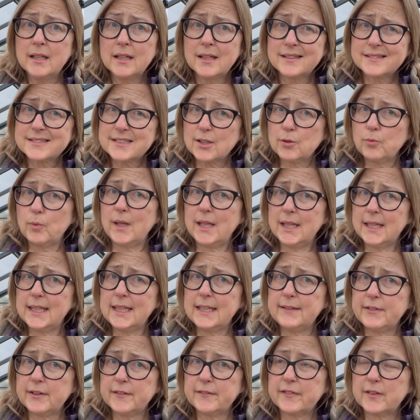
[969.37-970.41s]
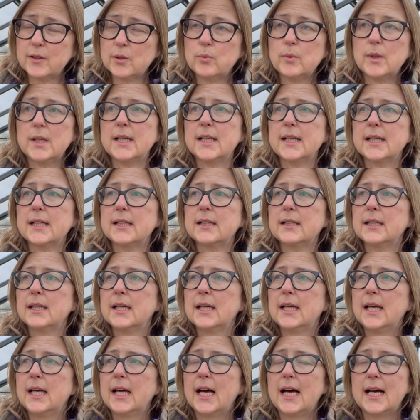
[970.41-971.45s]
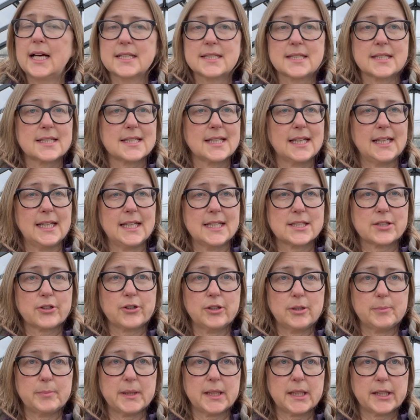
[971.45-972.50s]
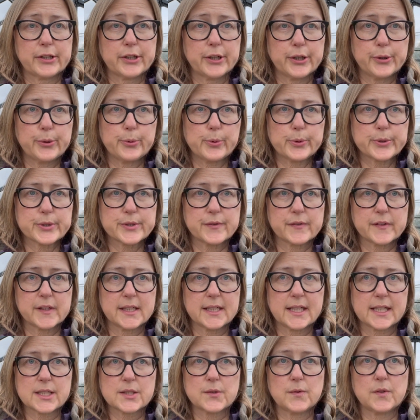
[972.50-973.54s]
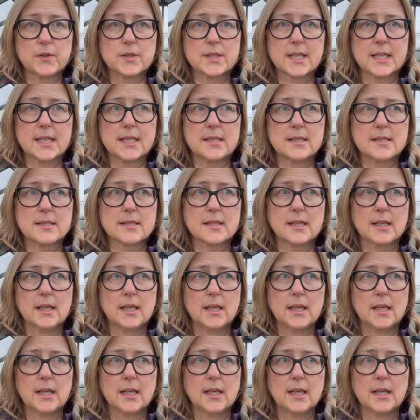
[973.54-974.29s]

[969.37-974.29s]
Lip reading: So we'll leave it for a while. As I say, it's going to be cold for the next few days,